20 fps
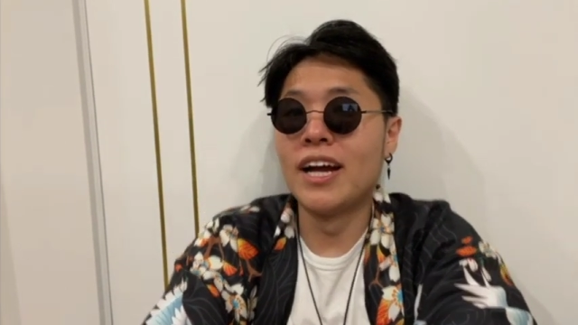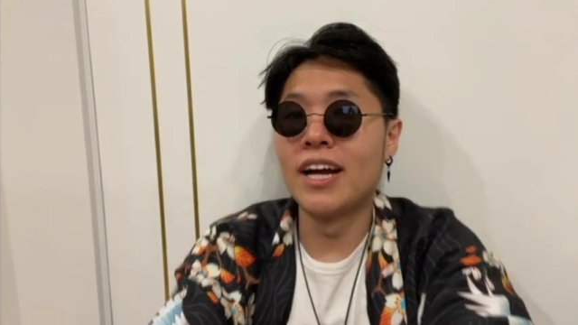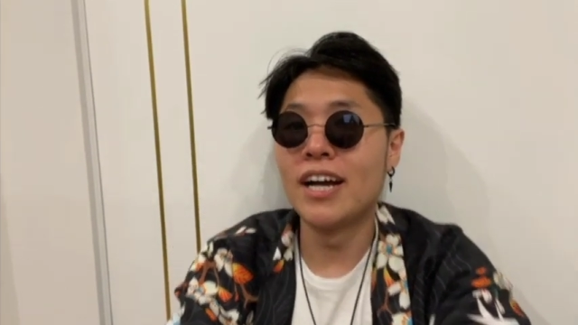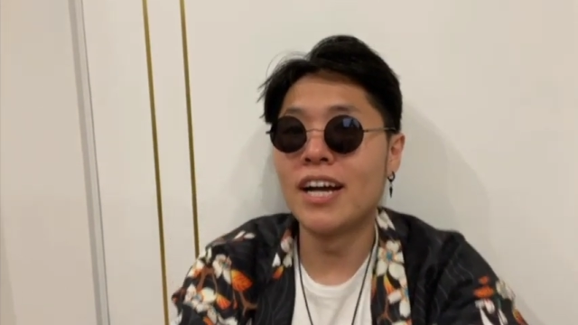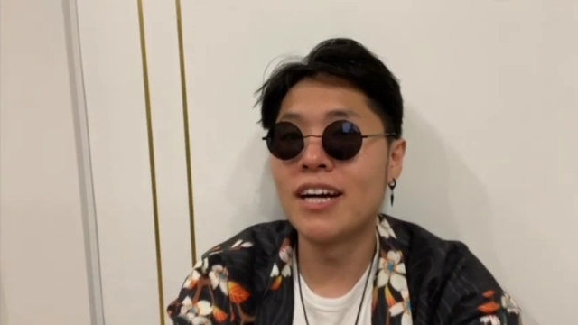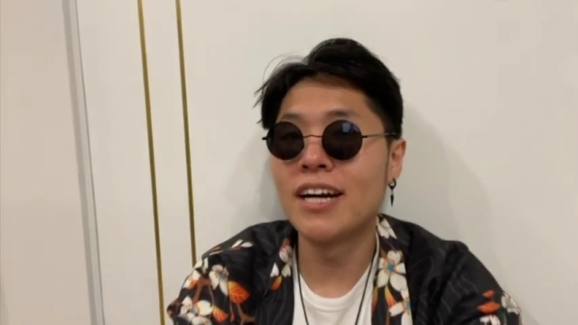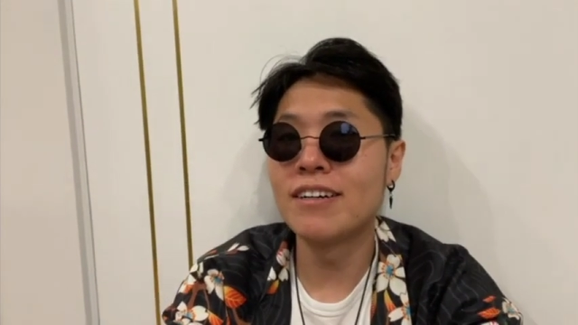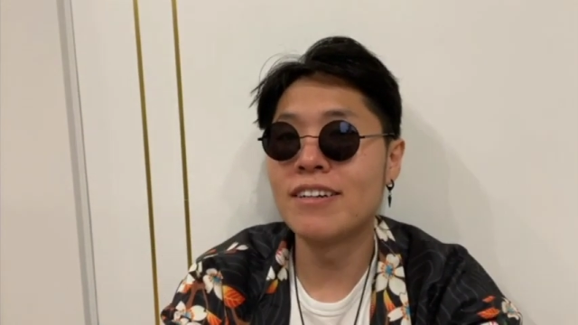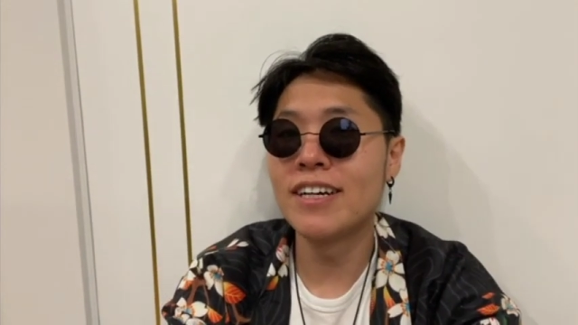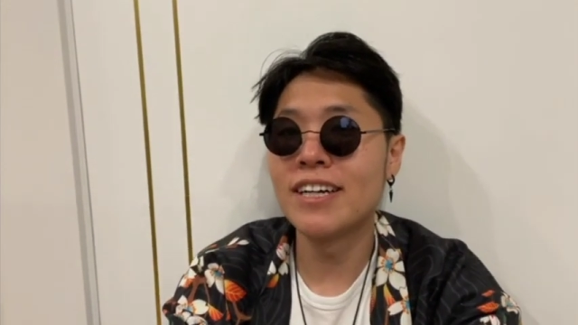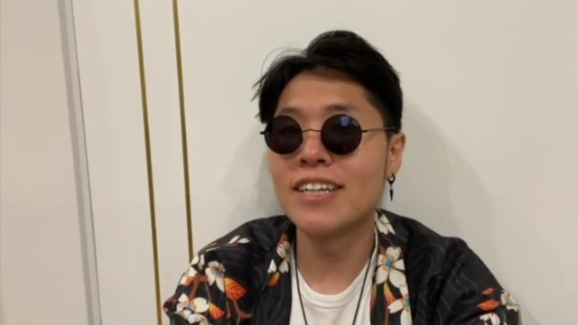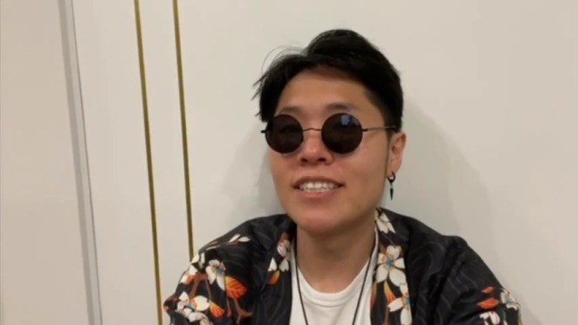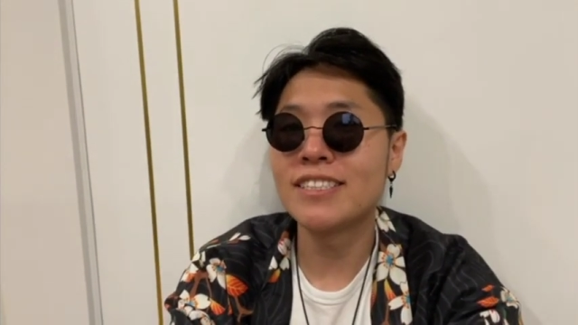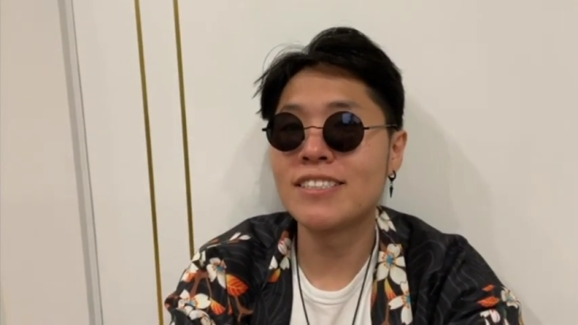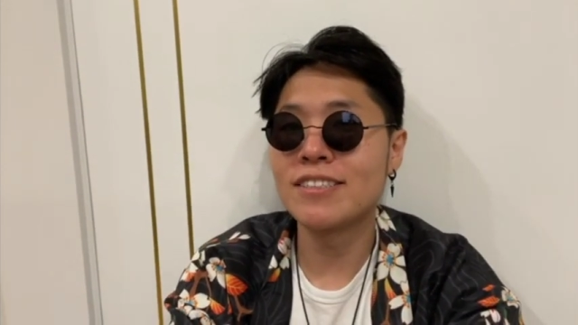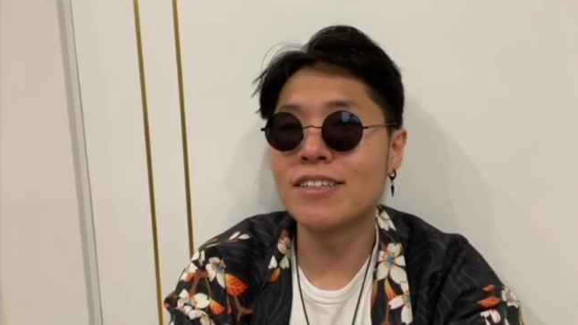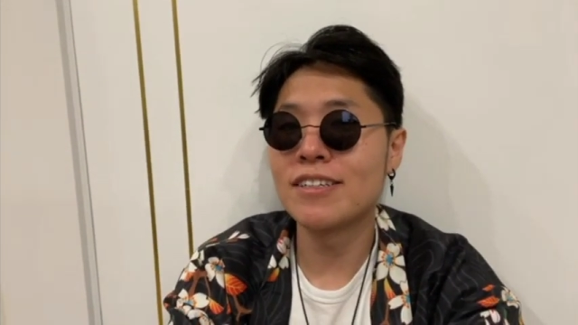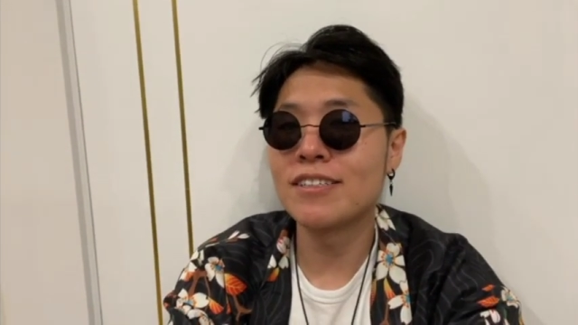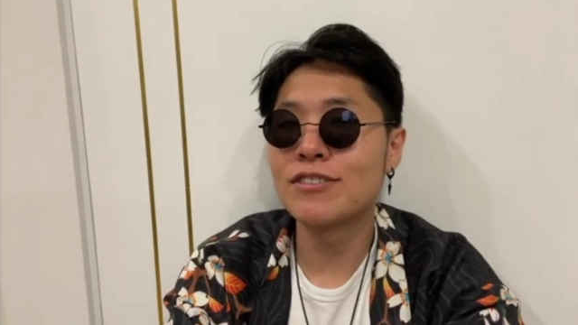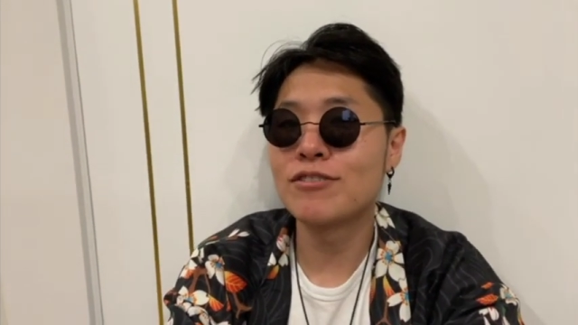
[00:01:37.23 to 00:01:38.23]
Alright,
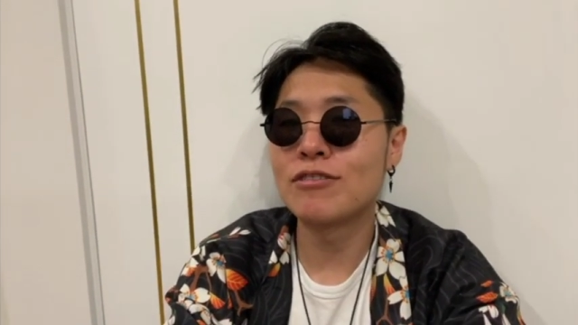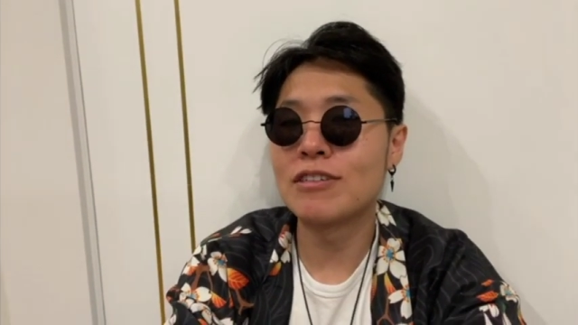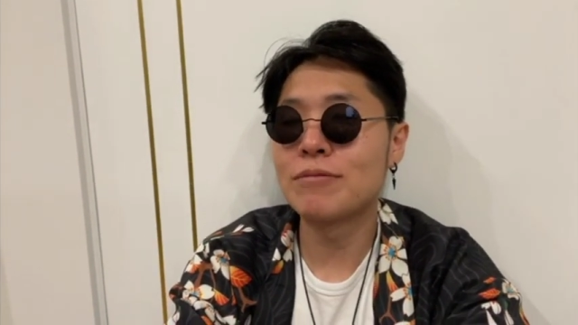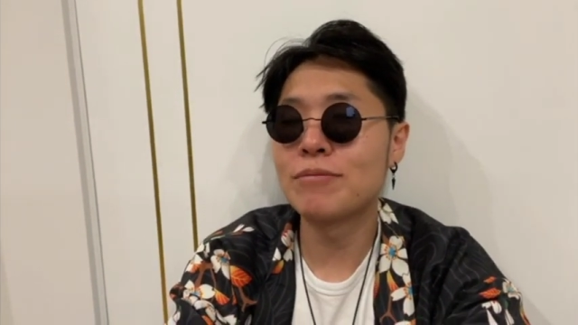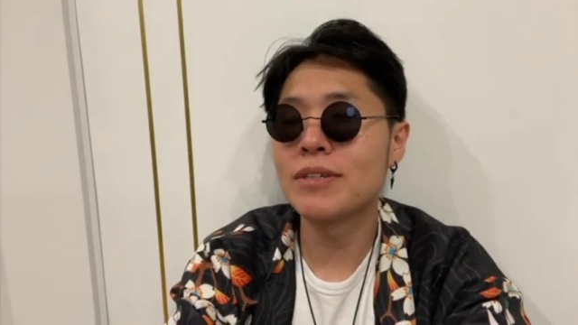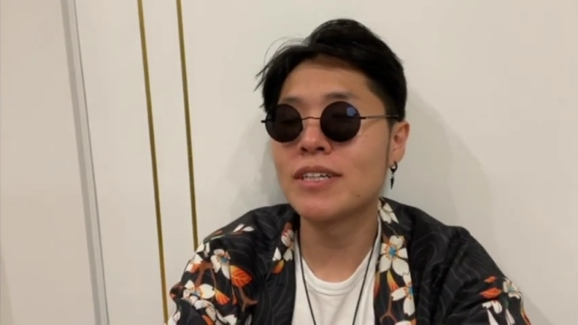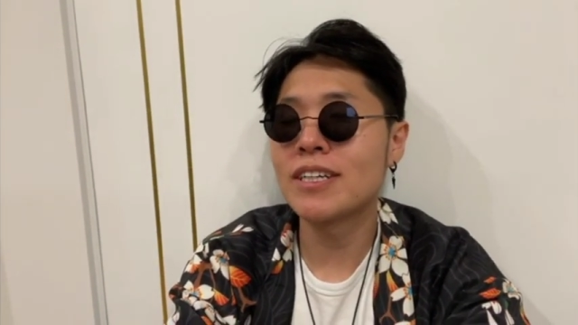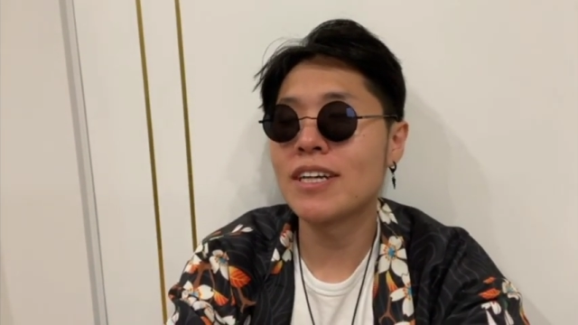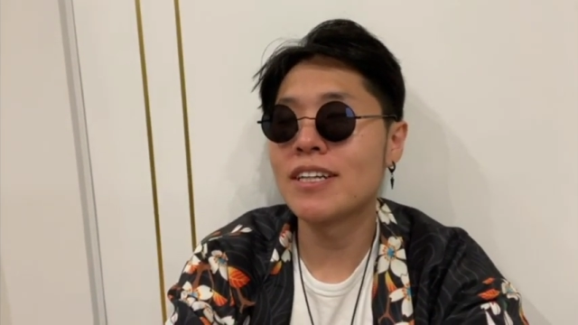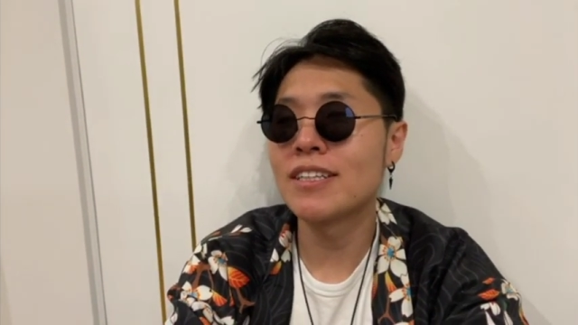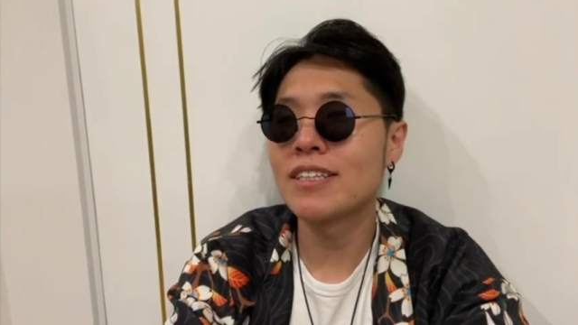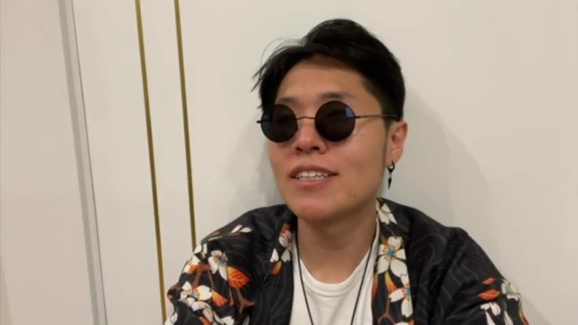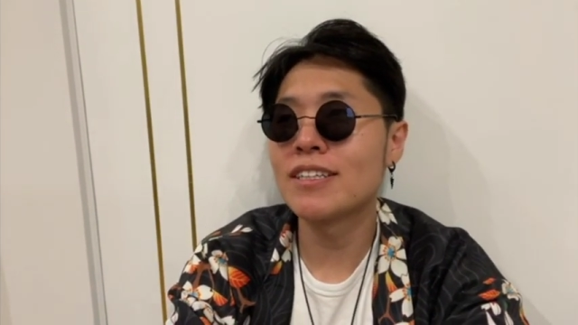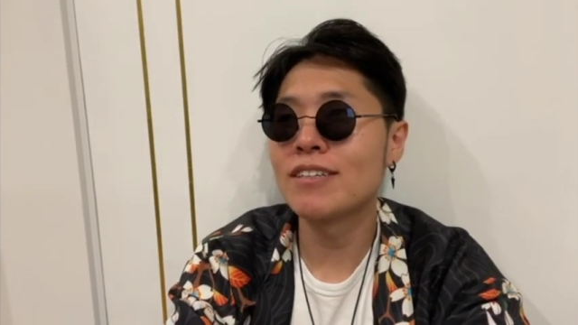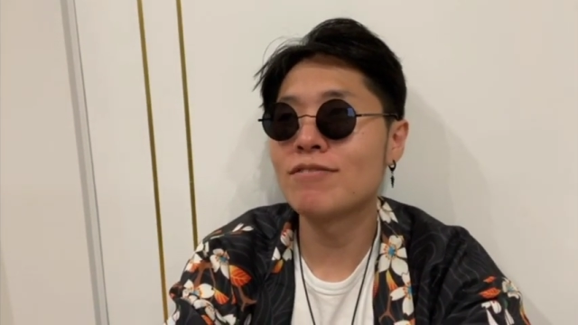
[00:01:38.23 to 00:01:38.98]
start streaming on